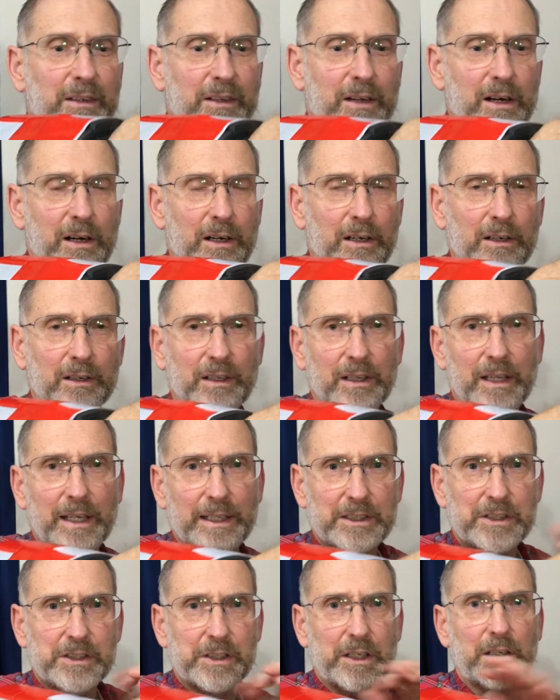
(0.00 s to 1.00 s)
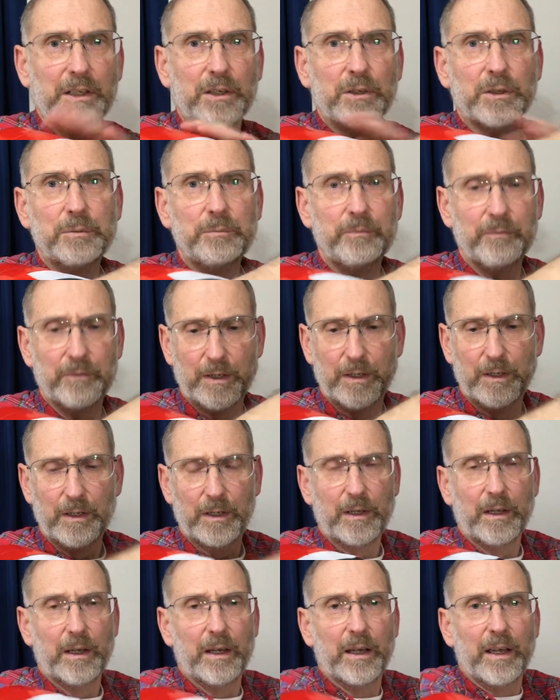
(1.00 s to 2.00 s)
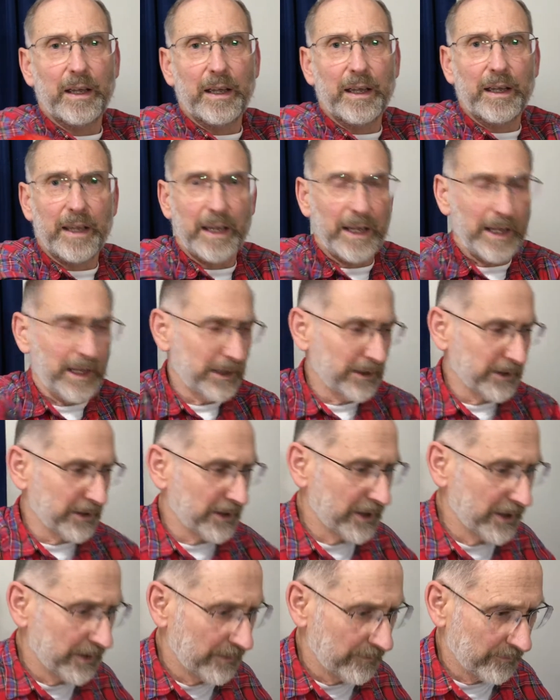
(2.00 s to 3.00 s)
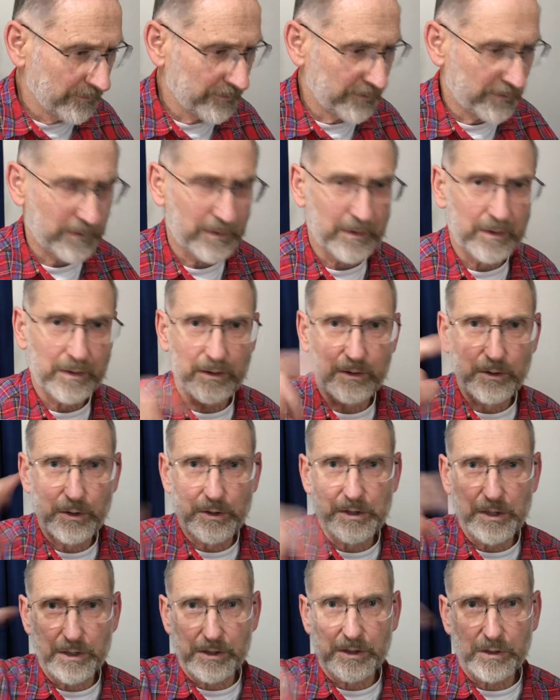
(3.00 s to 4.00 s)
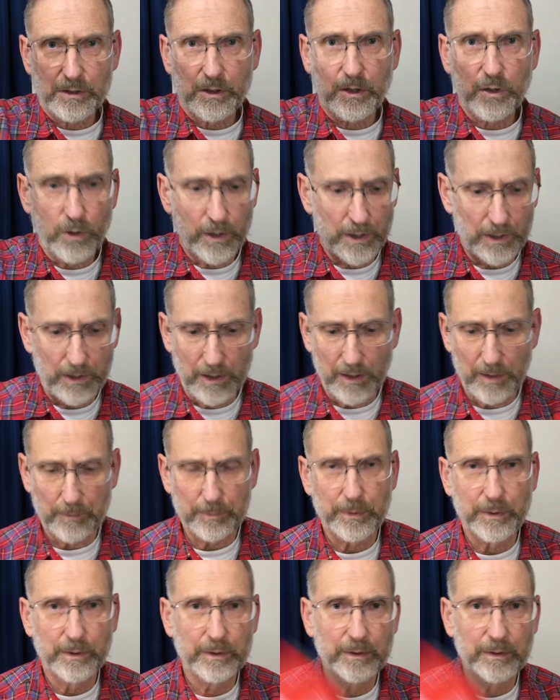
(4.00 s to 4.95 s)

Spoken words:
are like so, and you just coil up